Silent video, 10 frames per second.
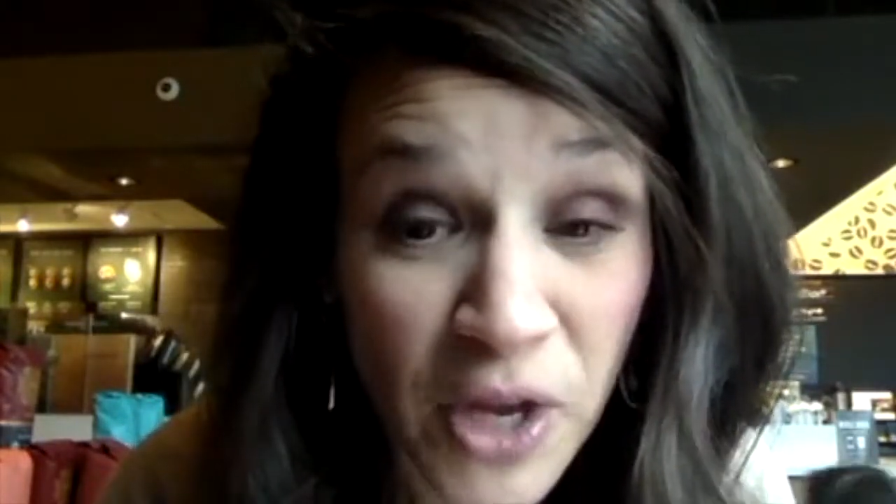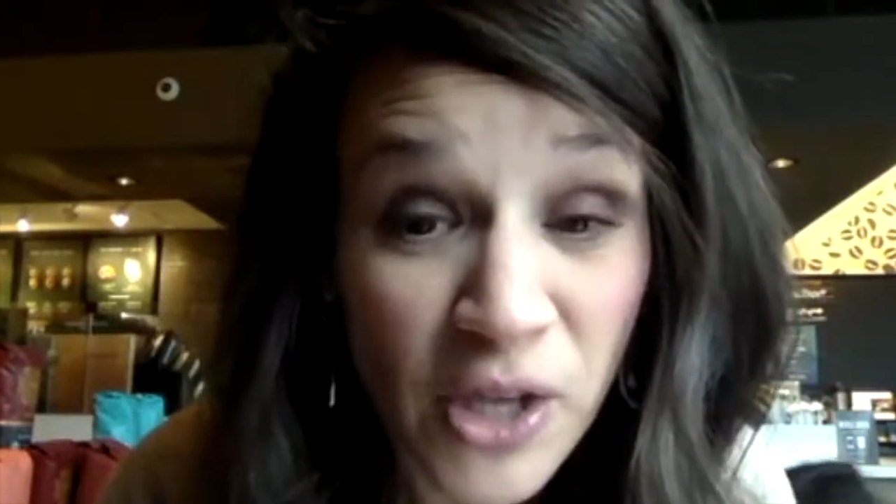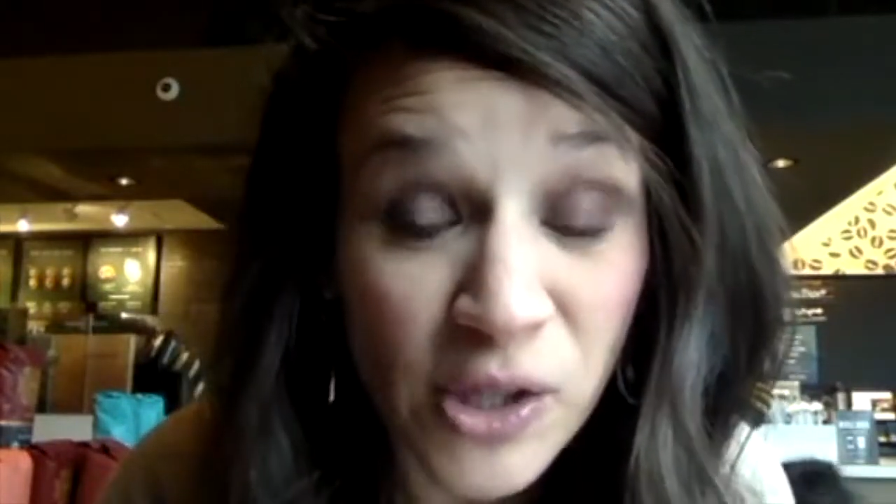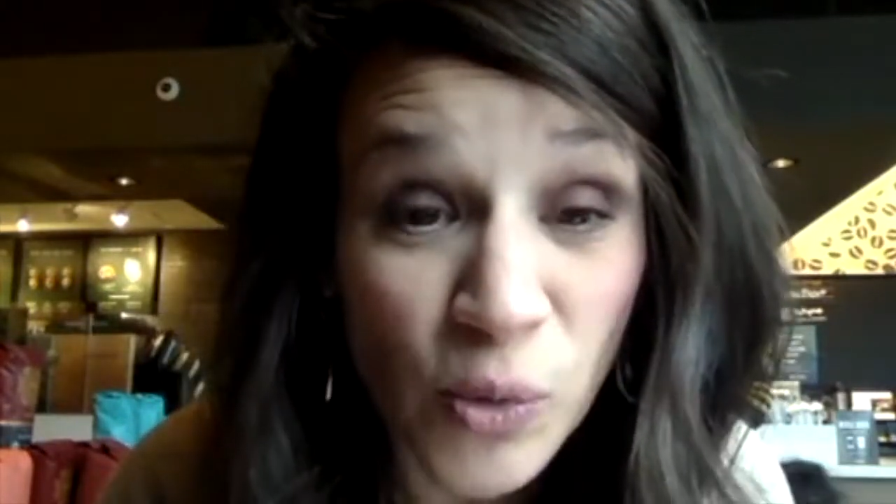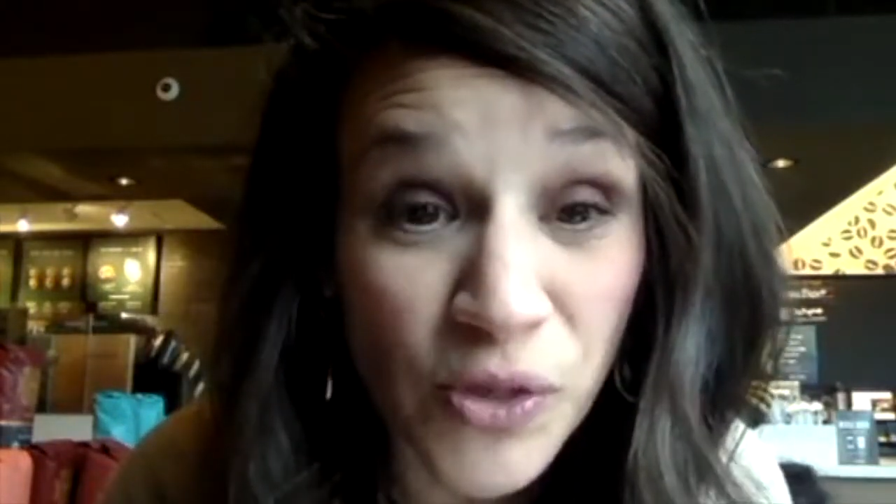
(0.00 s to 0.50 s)

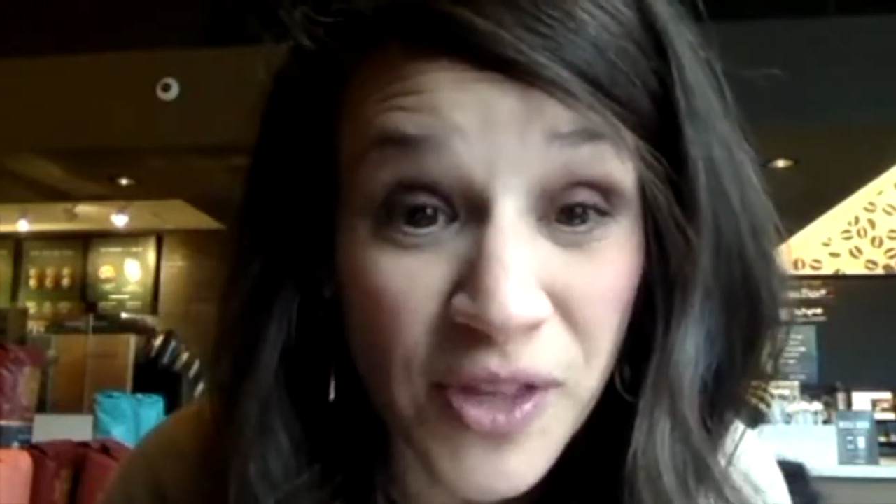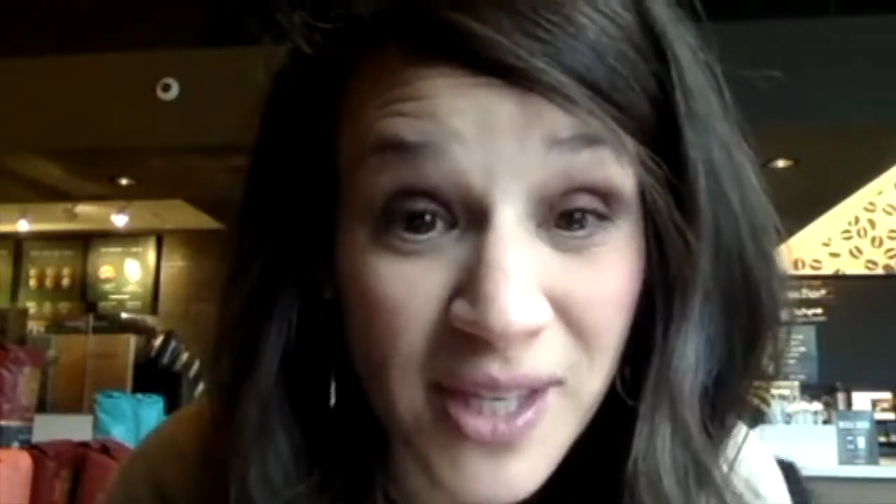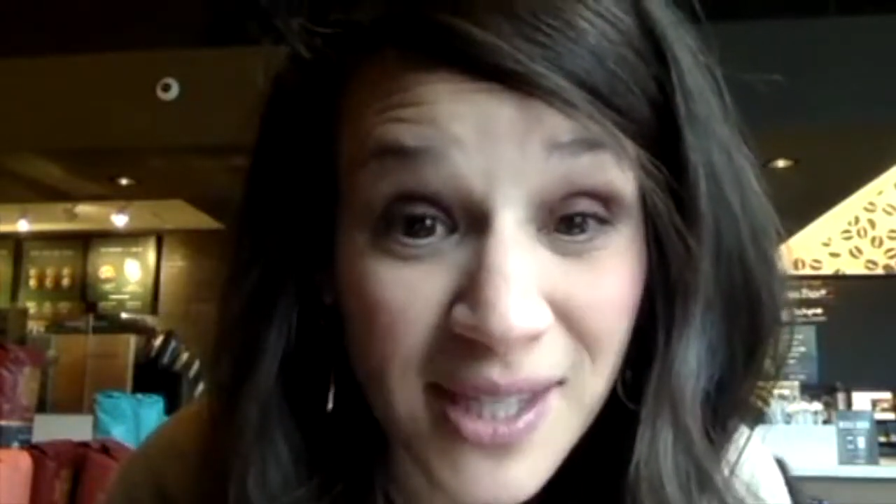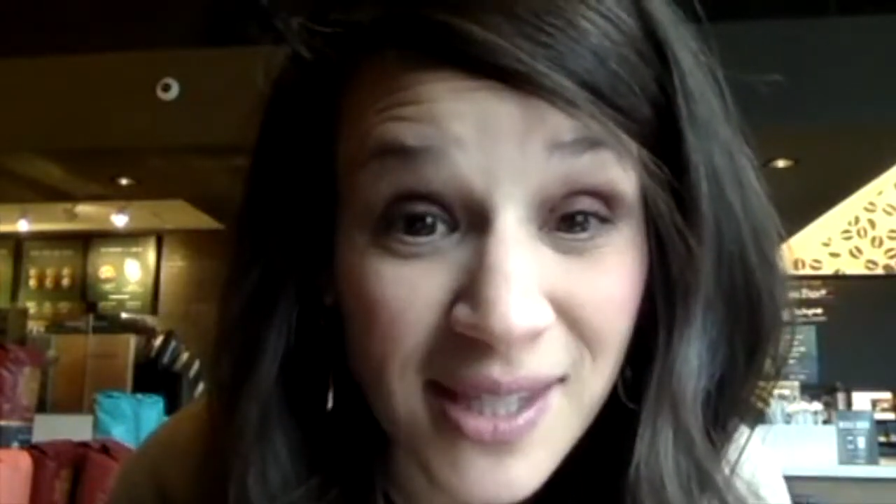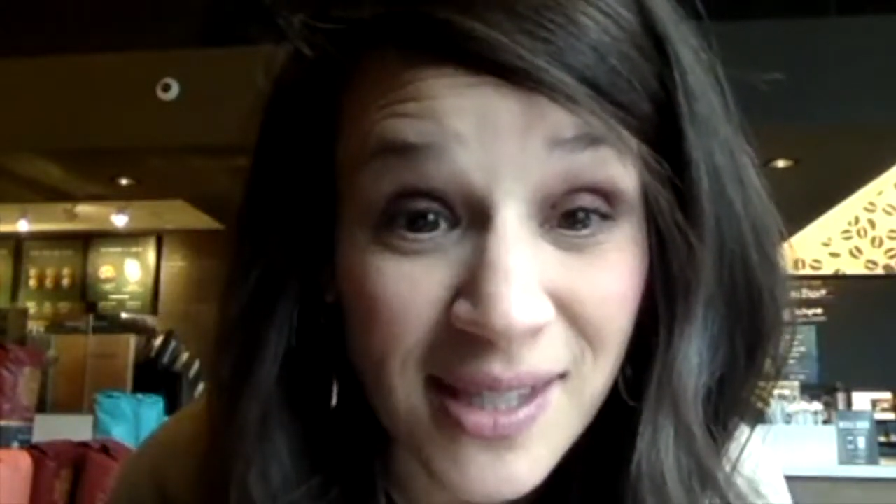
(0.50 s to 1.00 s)
So,
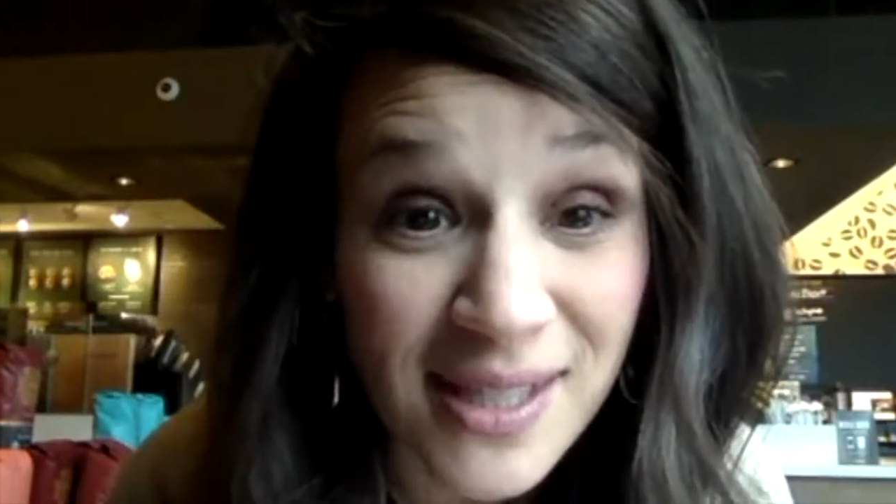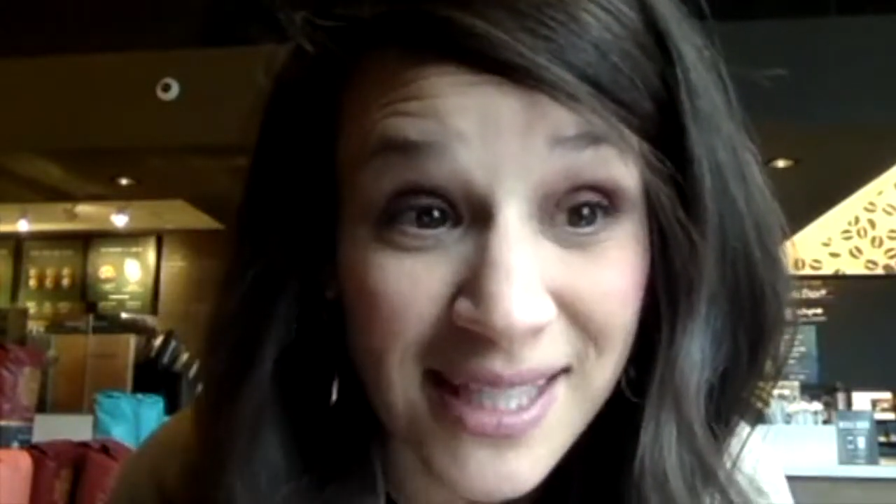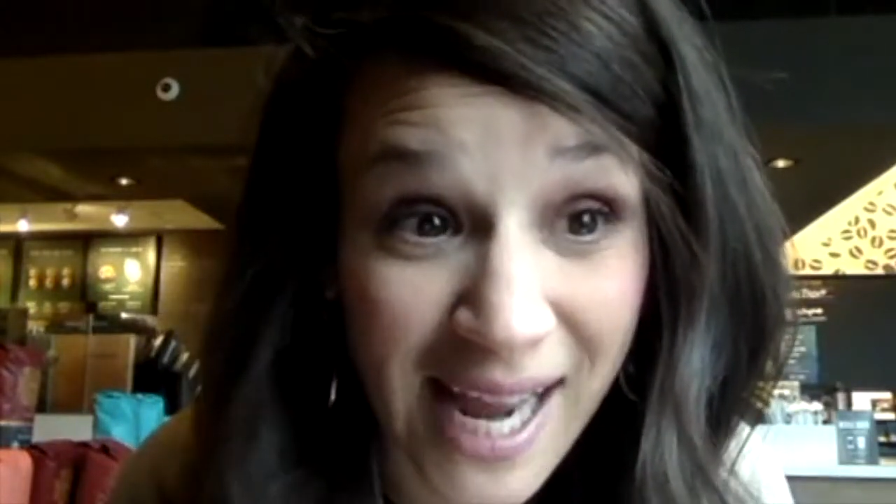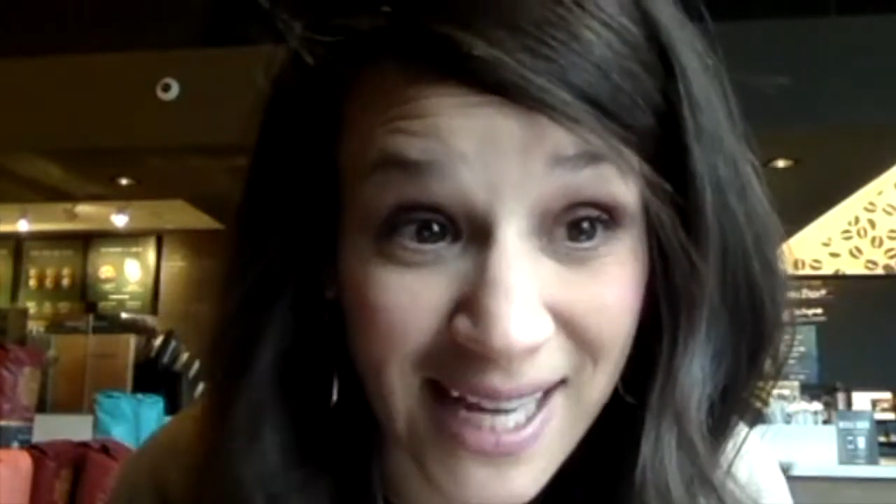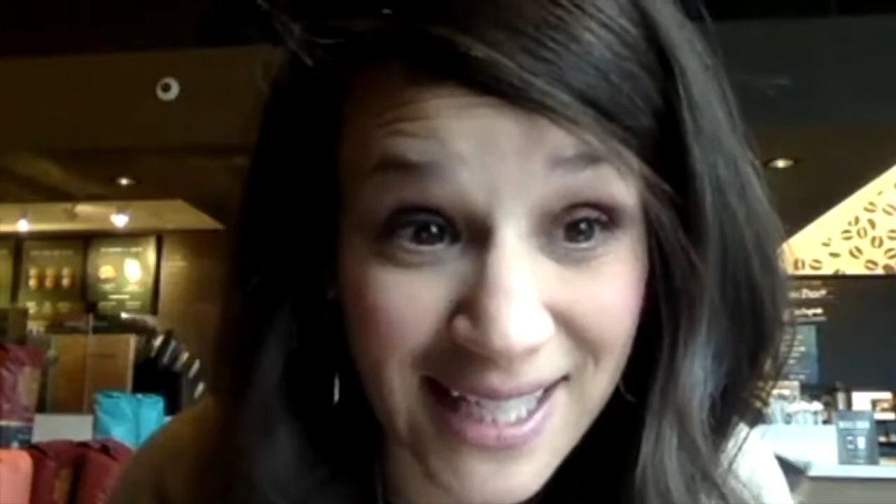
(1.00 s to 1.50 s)
this
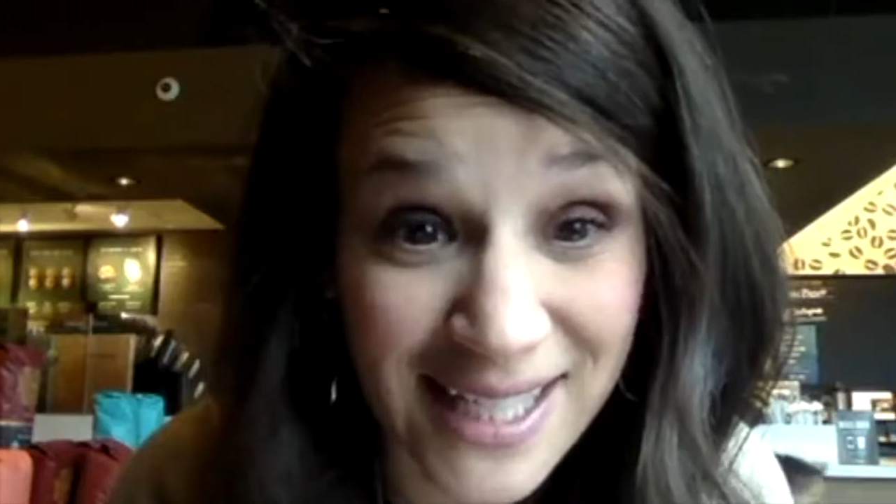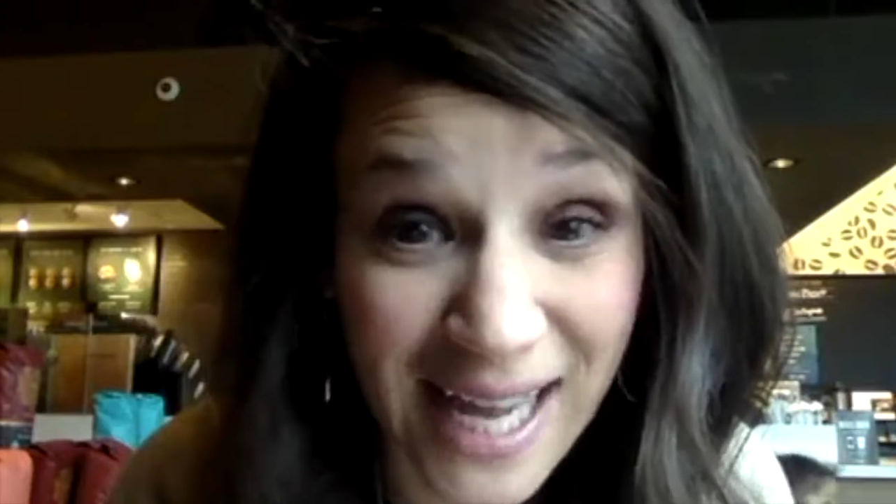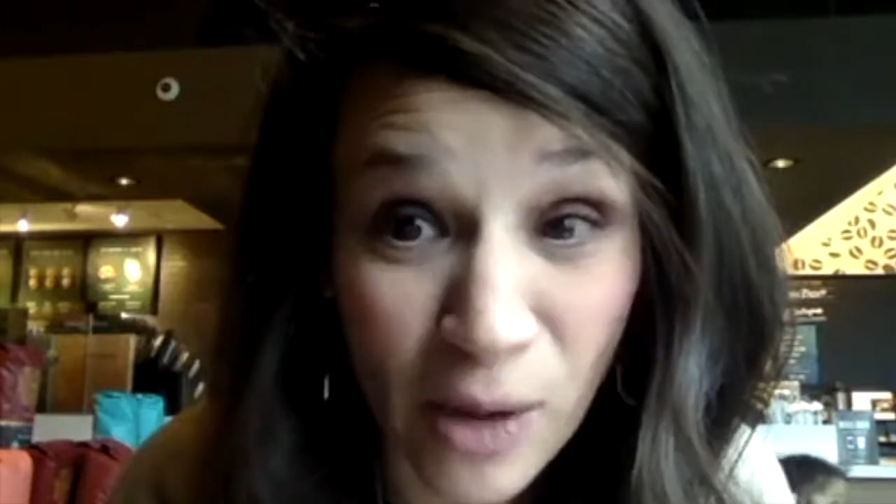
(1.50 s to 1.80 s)
day today,